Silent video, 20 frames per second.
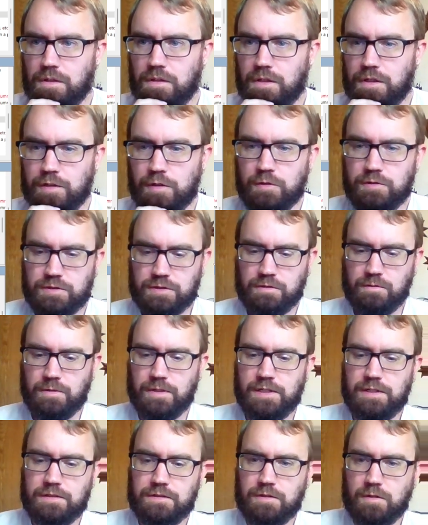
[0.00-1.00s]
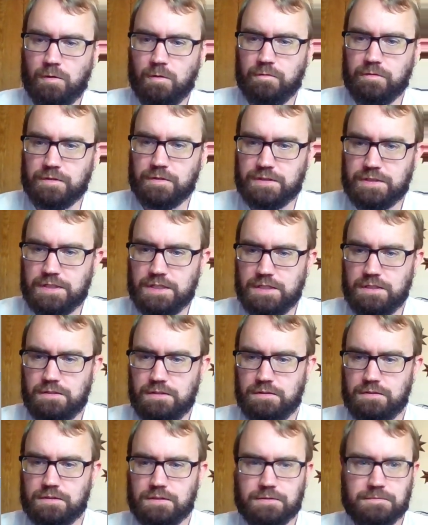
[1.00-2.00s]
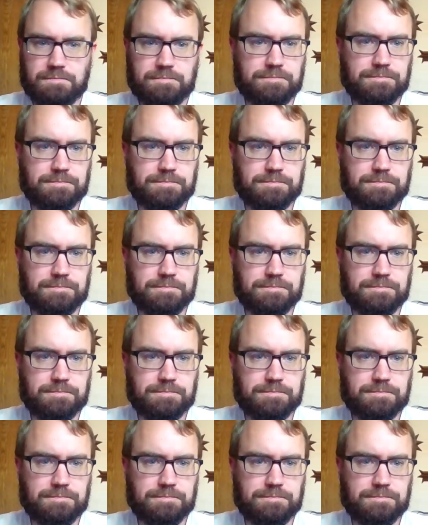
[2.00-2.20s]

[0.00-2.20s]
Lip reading: An ocean away is overseas.